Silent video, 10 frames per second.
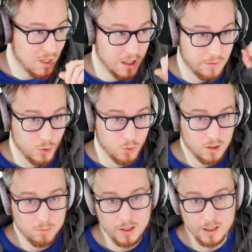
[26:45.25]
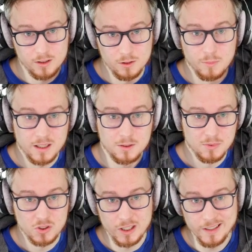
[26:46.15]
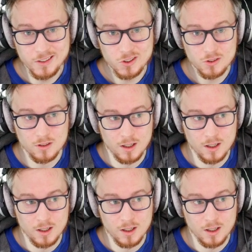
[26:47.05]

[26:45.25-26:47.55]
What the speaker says: if you are a player who makes mistakes,